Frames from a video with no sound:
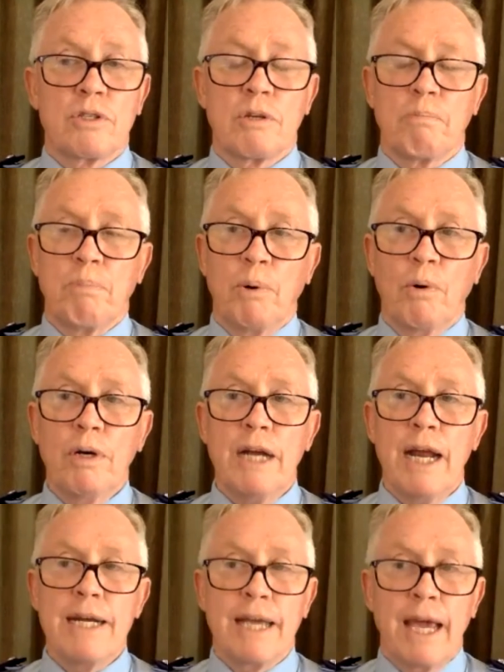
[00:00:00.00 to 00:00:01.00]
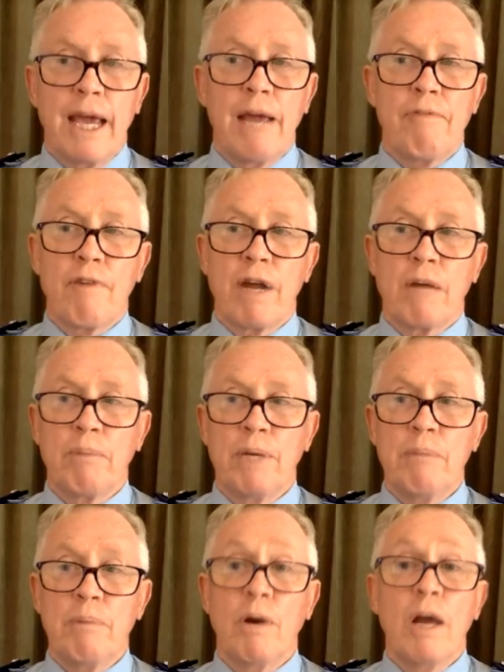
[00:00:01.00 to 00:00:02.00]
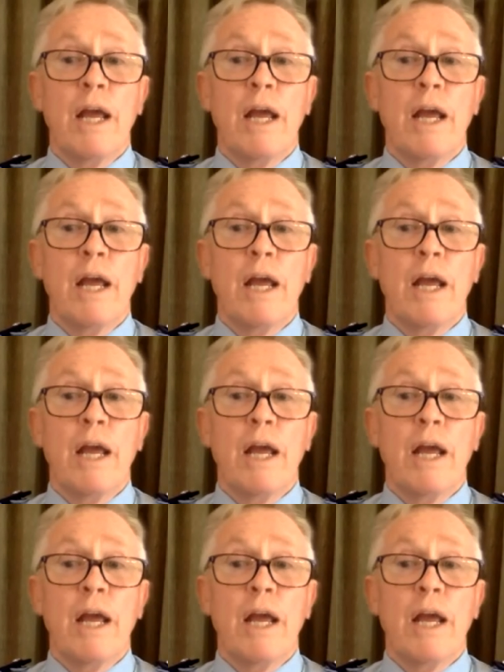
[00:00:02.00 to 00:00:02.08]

support and care for our people,